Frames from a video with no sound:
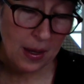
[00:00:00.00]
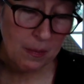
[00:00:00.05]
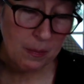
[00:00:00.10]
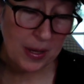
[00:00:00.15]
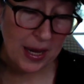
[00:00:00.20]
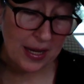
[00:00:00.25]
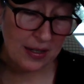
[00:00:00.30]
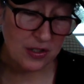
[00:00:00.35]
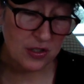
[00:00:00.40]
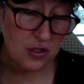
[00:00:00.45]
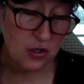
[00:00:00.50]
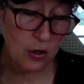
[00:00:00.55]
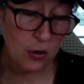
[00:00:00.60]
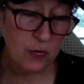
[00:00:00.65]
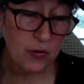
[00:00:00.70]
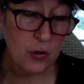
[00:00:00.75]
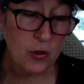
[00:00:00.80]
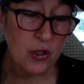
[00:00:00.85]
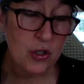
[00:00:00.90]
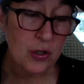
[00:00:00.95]
passed
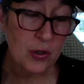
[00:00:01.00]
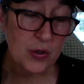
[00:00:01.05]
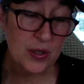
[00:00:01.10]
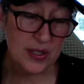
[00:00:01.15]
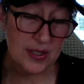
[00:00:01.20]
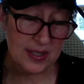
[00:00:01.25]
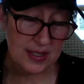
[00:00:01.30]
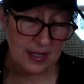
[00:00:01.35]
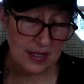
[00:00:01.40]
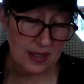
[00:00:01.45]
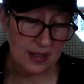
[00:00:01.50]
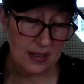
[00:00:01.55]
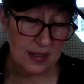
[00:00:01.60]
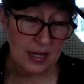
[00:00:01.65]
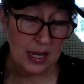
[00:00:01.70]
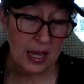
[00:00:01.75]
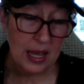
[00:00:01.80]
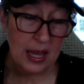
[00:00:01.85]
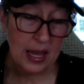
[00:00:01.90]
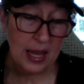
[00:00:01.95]
over to Tsin,
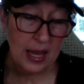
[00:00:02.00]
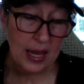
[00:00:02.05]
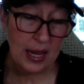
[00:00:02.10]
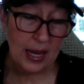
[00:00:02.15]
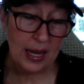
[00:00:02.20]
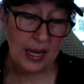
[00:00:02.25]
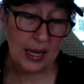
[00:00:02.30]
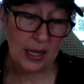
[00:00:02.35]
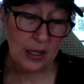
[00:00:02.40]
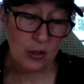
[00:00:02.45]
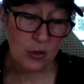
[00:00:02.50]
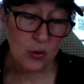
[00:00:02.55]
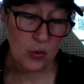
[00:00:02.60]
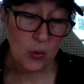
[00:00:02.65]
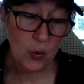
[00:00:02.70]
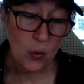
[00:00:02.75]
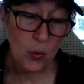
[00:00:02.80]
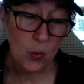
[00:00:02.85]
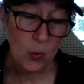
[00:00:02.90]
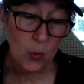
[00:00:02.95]
and
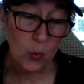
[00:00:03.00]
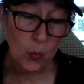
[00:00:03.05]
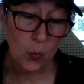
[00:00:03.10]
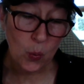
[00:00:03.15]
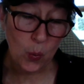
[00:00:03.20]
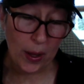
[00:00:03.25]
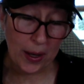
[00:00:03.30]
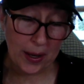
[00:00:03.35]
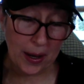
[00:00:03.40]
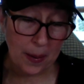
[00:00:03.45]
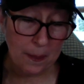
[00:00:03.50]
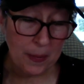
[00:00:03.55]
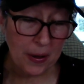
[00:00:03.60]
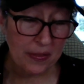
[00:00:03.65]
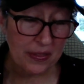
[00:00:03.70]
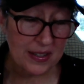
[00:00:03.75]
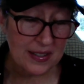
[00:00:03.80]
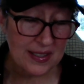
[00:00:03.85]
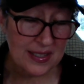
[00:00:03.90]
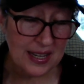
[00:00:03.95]
went up
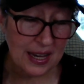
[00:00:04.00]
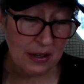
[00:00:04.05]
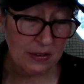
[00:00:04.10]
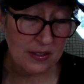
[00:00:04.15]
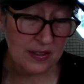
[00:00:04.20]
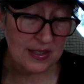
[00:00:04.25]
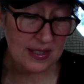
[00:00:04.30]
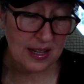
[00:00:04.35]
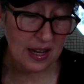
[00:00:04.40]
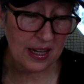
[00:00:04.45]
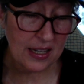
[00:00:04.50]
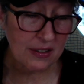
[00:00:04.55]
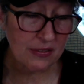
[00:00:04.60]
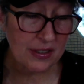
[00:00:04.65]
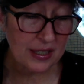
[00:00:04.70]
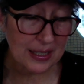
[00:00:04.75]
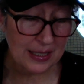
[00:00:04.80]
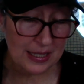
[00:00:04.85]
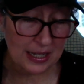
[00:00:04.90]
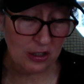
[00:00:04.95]
on the south side of
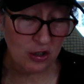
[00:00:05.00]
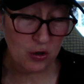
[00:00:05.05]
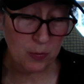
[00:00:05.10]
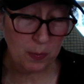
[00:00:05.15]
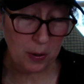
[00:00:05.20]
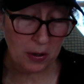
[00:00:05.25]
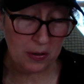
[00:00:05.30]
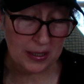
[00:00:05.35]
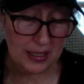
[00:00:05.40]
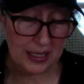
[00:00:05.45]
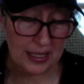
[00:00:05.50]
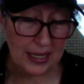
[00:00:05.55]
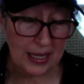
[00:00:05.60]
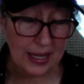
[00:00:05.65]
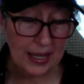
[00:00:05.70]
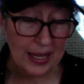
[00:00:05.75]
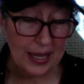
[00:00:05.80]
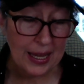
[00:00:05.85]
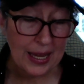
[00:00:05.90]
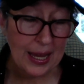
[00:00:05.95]
Kadesh Barnea,
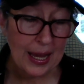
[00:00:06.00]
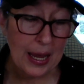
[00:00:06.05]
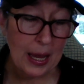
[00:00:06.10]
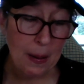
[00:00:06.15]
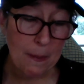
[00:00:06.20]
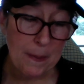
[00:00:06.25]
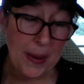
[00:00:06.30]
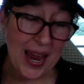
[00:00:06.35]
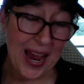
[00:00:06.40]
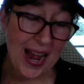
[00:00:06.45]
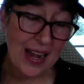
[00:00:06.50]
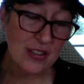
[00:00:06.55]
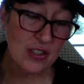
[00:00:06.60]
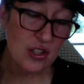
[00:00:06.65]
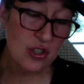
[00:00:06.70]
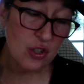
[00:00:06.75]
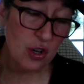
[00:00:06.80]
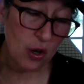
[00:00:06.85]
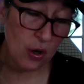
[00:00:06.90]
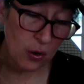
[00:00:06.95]
and
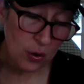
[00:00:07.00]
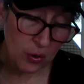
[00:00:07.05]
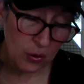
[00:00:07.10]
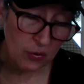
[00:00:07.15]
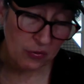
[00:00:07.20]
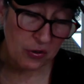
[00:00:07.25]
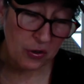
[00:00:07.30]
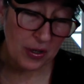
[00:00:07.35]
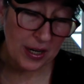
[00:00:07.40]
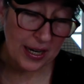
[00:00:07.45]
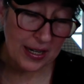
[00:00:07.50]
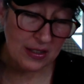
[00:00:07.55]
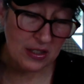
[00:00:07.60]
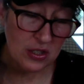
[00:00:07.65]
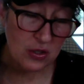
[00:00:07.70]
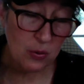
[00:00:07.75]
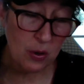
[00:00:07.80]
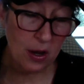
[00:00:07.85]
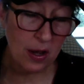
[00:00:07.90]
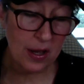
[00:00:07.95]
passed over
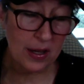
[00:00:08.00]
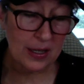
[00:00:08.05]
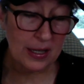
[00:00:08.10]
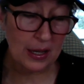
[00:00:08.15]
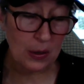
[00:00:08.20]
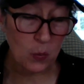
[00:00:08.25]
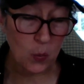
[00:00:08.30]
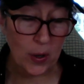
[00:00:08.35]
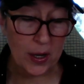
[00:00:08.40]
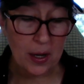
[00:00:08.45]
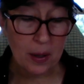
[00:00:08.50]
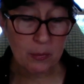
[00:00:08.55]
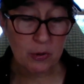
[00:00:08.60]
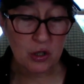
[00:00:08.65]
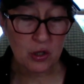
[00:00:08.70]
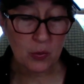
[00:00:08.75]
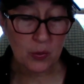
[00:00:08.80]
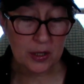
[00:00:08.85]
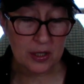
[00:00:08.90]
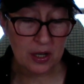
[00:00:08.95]
Hetzron, and went up
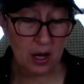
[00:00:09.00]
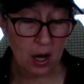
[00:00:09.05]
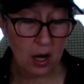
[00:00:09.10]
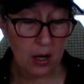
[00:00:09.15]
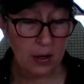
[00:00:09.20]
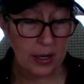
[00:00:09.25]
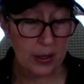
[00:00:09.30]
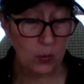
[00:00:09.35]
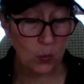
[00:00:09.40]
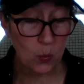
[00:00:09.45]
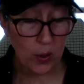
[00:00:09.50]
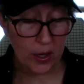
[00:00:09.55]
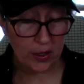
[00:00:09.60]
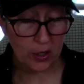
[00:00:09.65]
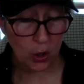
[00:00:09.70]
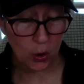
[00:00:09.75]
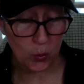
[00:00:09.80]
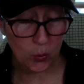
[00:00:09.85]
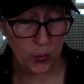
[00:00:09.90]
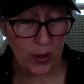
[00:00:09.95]
to Adar, and went
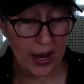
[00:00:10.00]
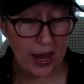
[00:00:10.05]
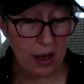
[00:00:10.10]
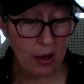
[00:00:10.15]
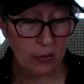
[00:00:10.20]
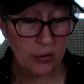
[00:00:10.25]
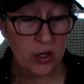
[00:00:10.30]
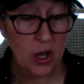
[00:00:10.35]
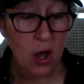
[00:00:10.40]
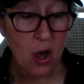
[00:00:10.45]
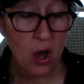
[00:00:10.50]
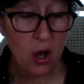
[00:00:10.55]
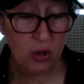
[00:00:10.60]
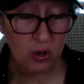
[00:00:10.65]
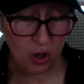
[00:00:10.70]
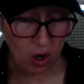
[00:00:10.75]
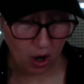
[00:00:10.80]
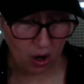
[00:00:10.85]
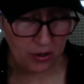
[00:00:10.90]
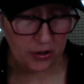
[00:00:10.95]
around
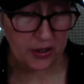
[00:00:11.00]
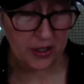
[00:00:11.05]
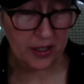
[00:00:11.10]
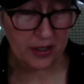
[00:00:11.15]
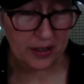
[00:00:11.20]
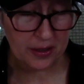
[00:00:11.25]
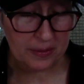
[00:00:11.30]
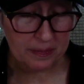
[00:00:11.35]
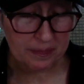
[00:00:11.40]
Karka.